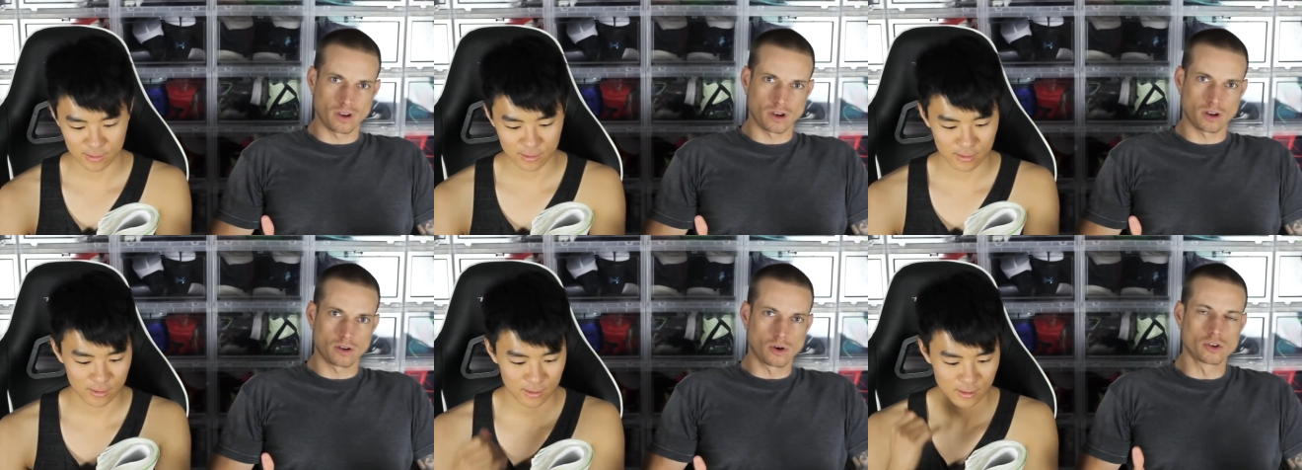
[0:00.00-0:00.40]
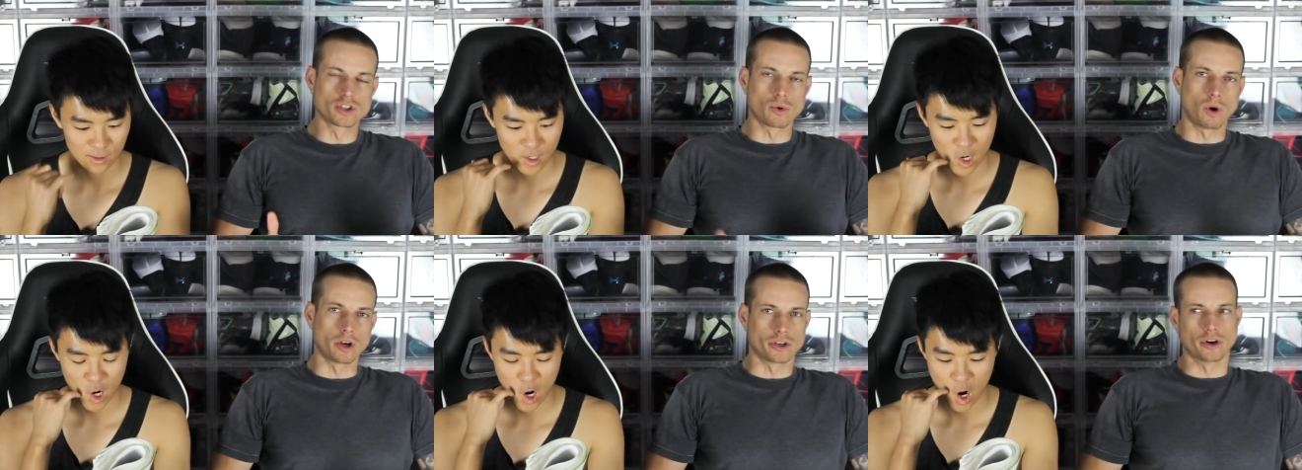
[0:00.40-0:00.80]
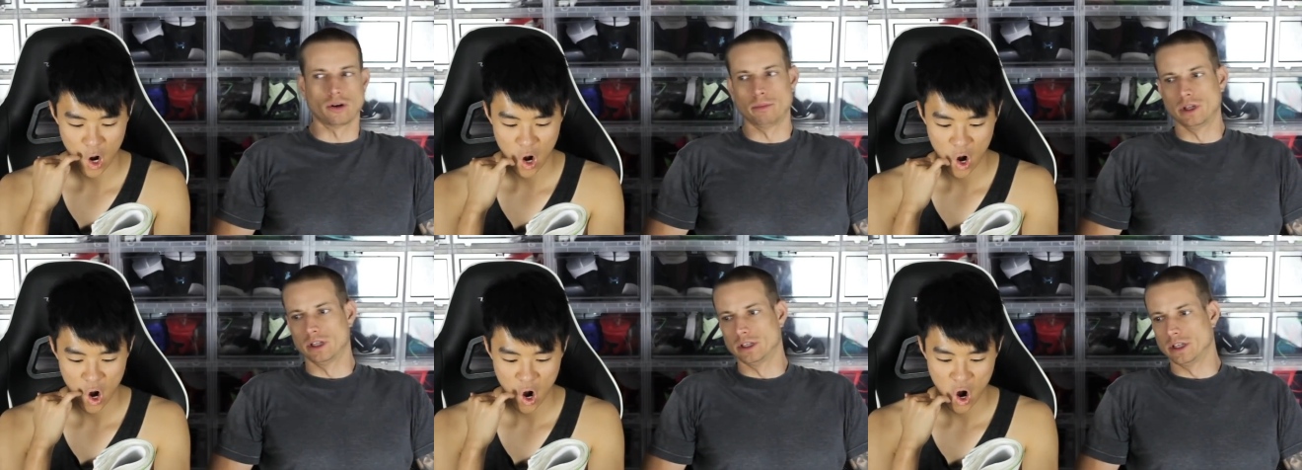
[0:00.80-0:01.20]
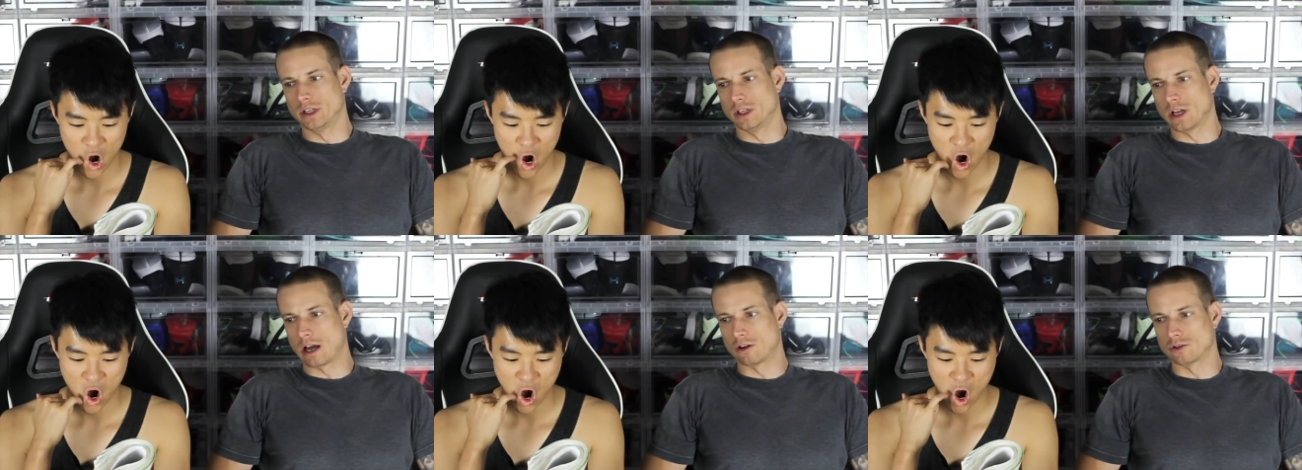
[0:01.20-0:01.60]
Speaker 1: of course, you want durability in
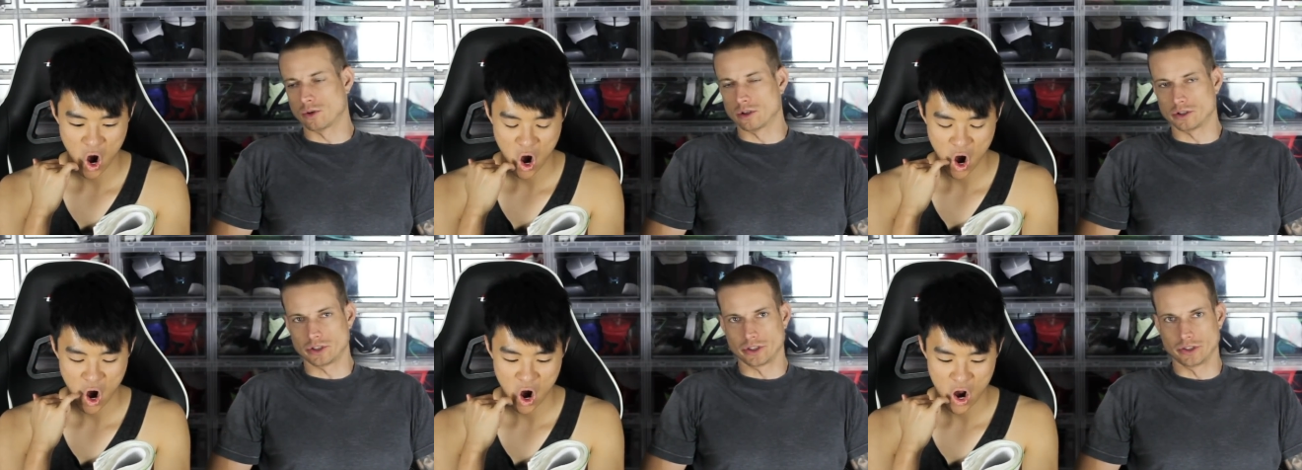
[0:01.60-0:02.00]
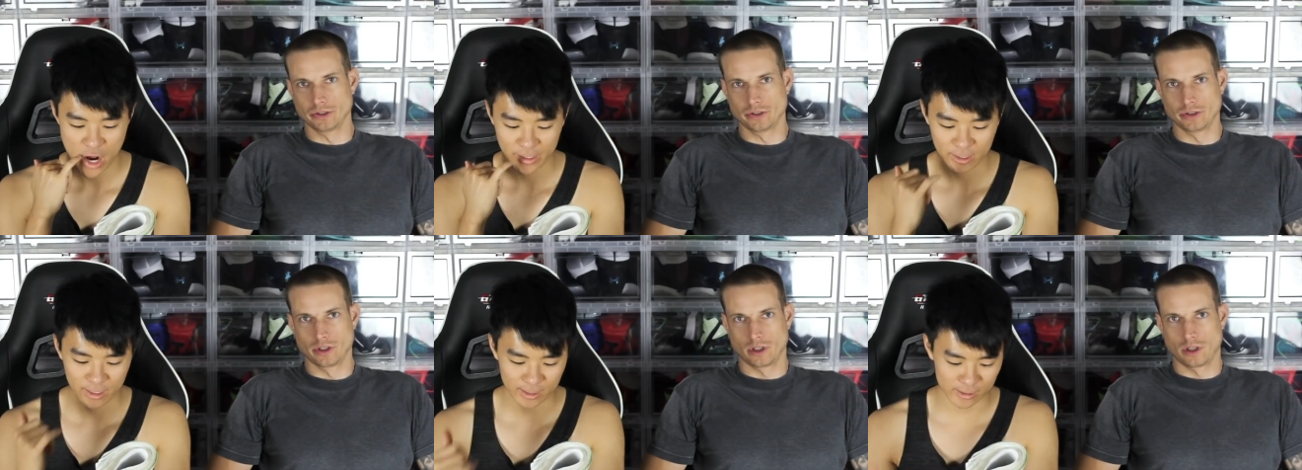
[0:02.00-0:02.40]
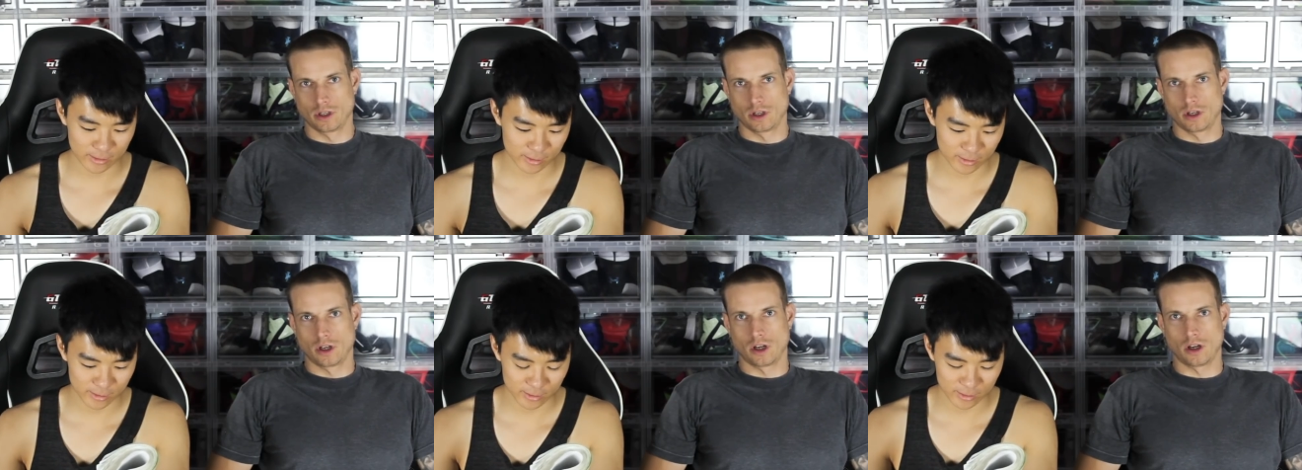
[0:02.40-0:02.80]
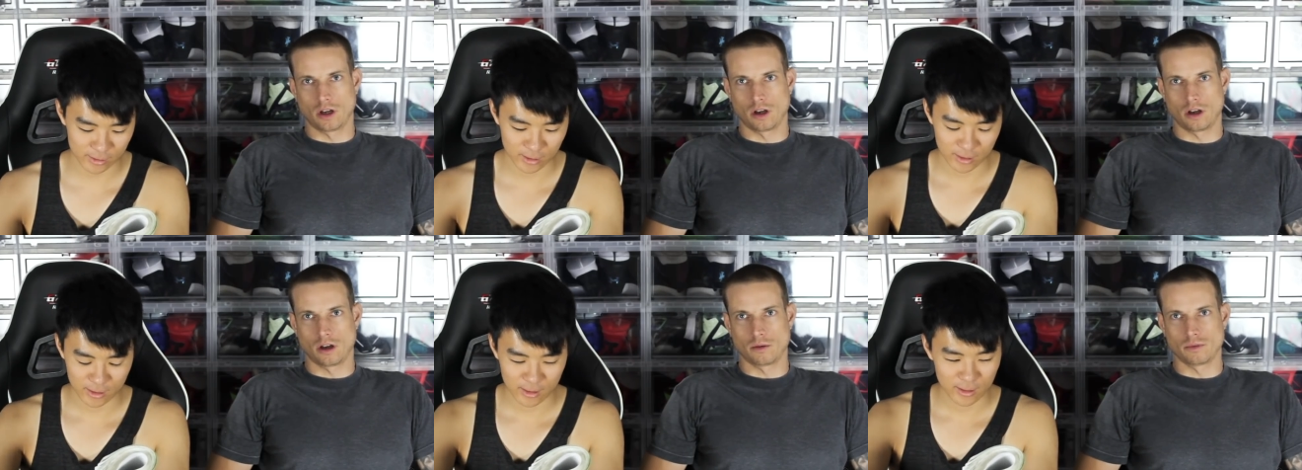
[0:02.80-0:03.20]
an outdoor shoe. Yes.
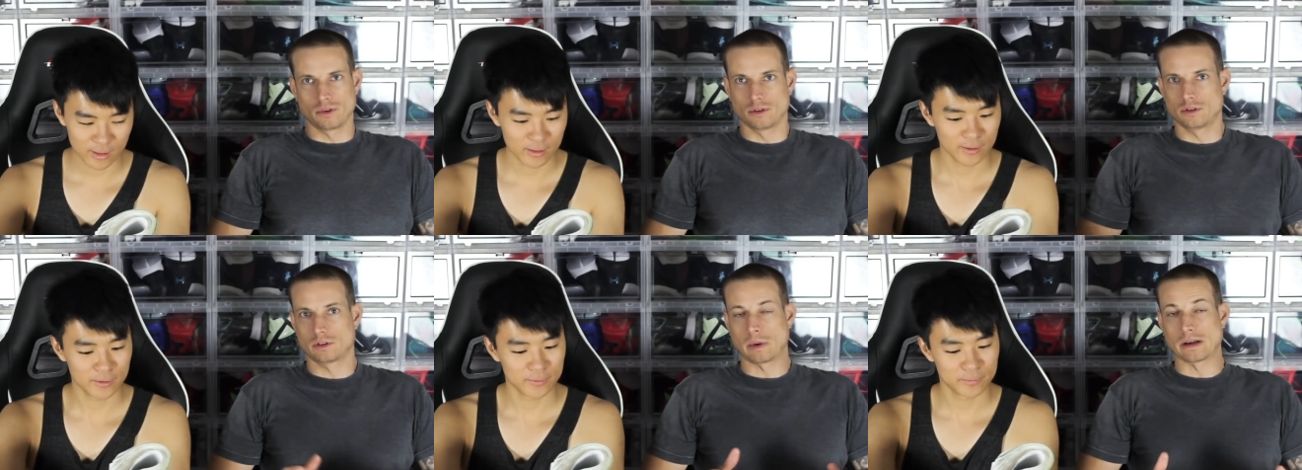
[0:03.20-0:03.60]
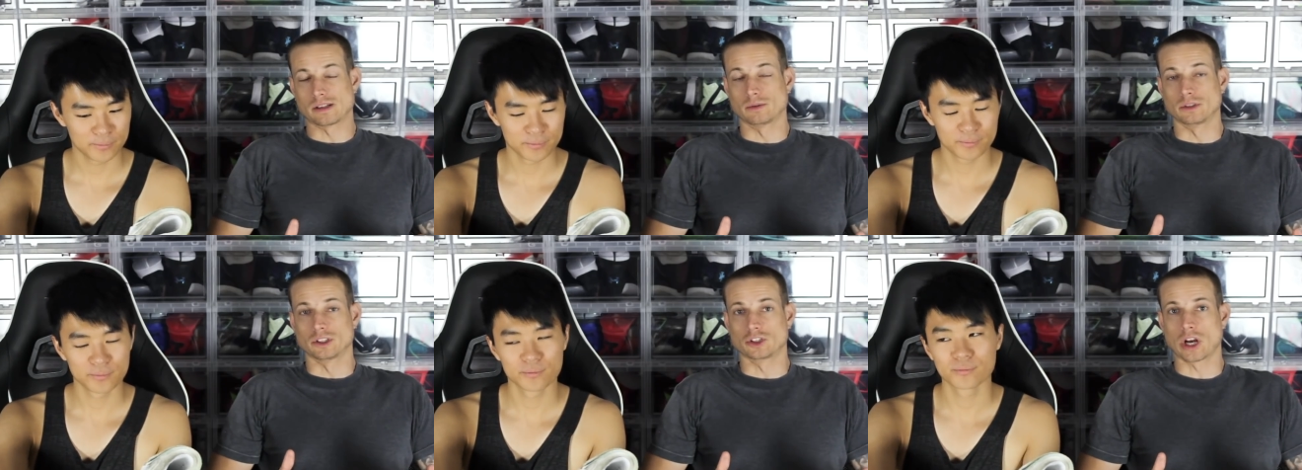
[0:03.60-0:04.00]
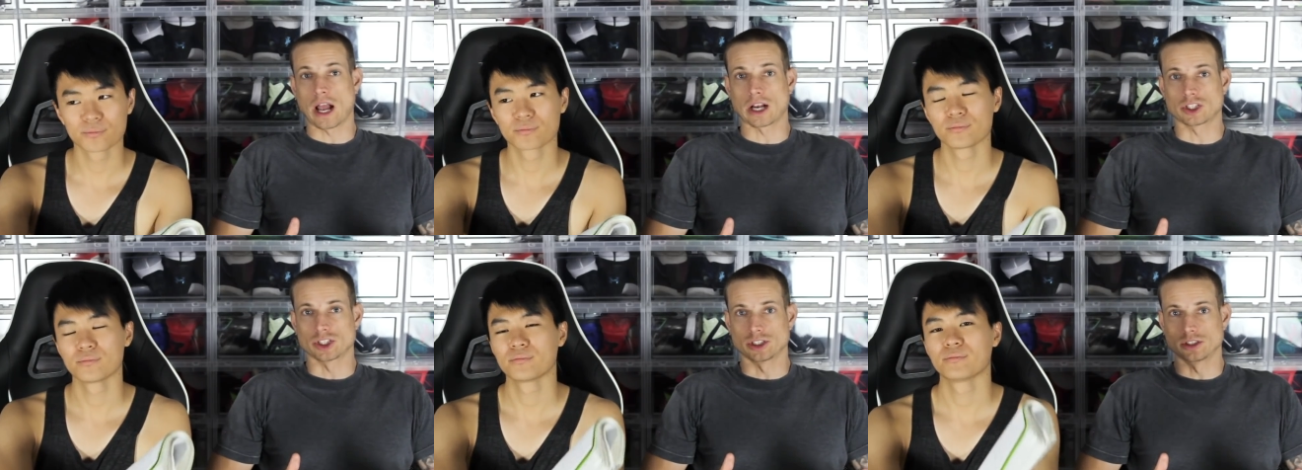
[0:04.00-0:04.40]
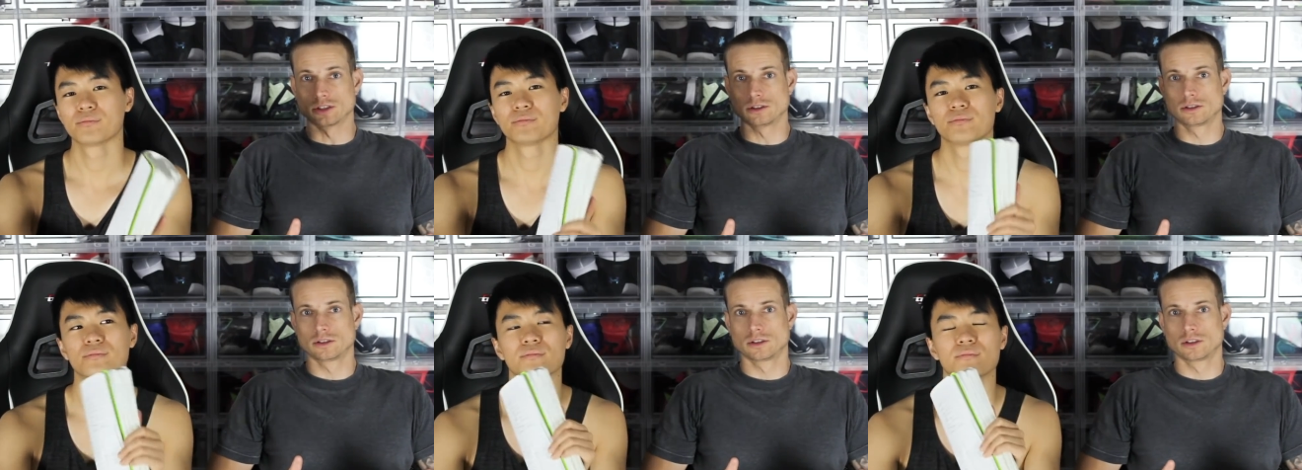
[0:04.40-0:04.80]
Um, especially with the traction,